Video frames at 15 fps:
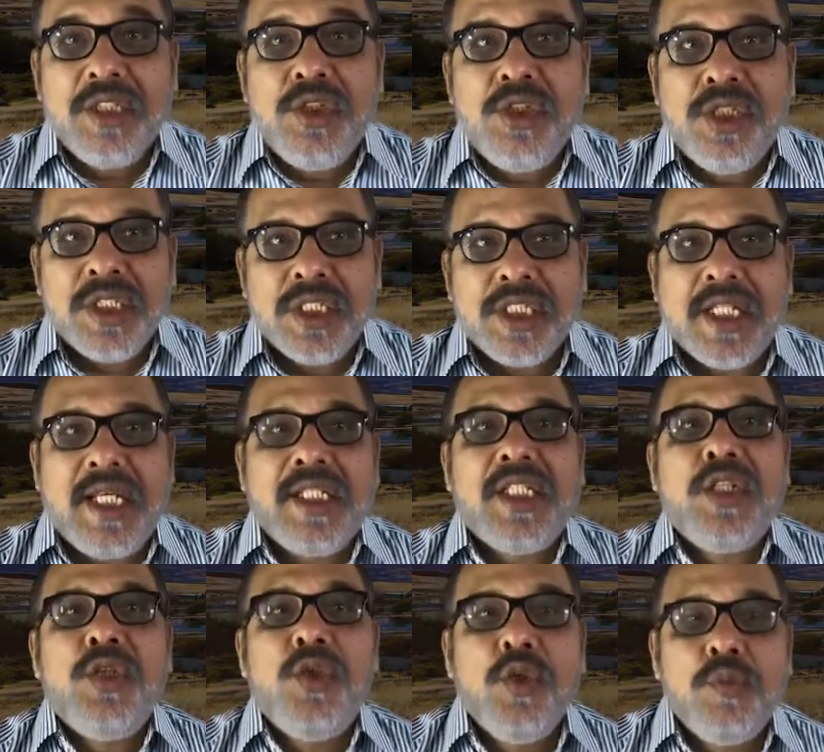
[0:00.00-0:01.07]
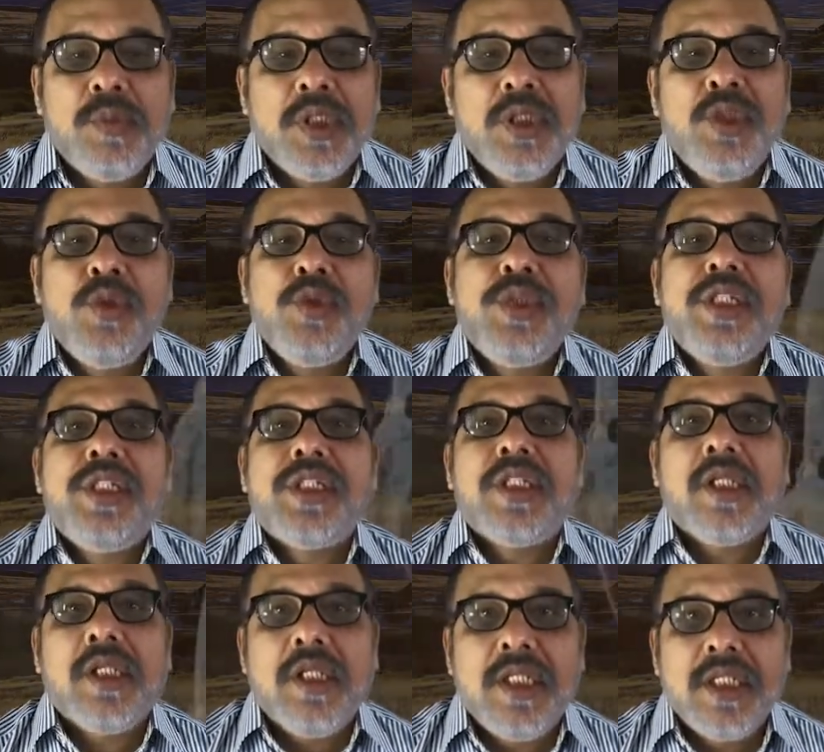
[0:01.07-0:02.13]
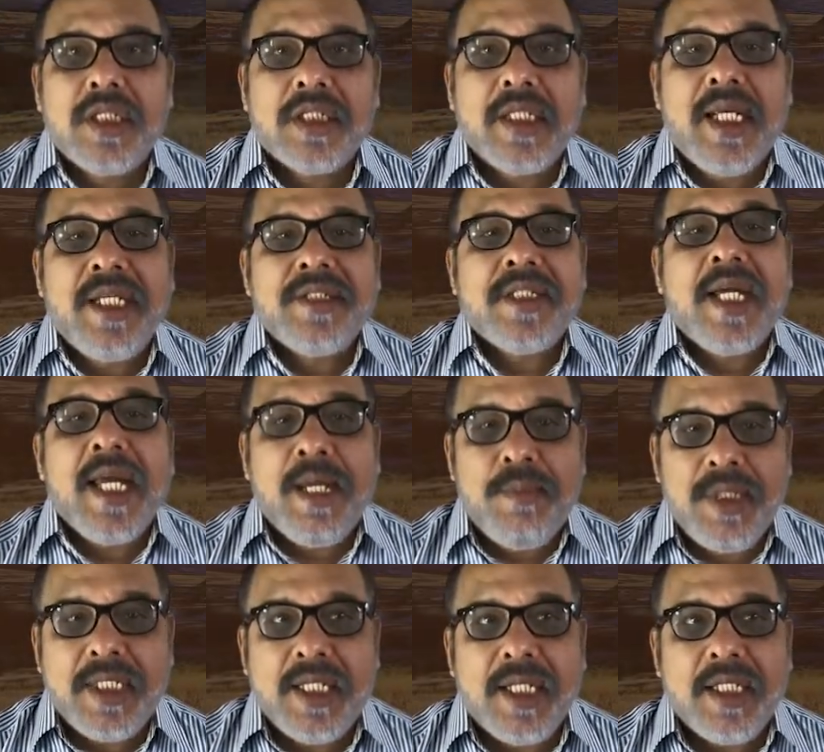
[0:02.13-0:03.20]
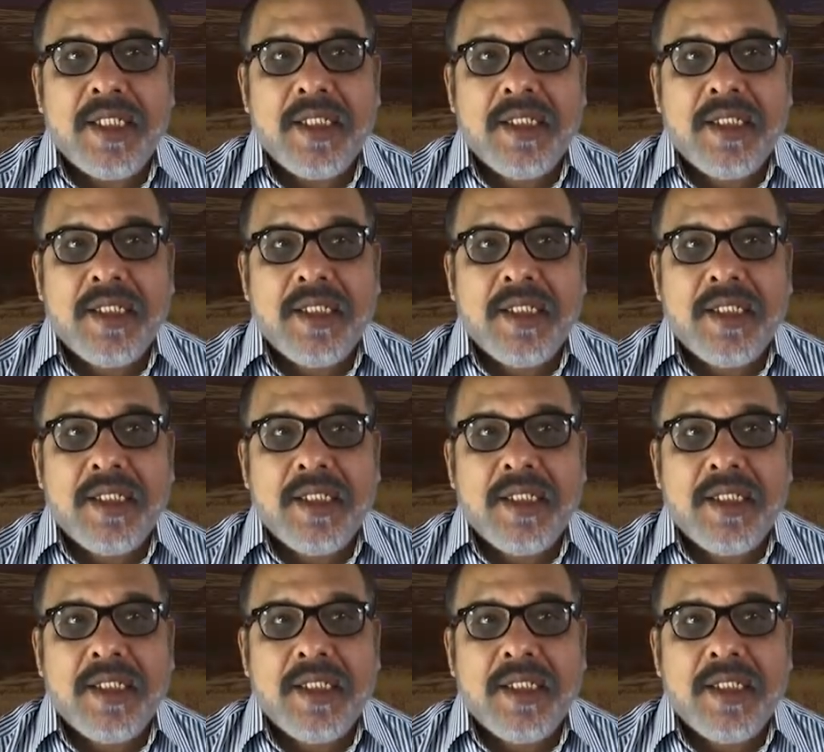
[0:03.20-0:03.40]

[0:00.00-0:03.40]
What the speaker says: just like the human uses the earth as a habitat,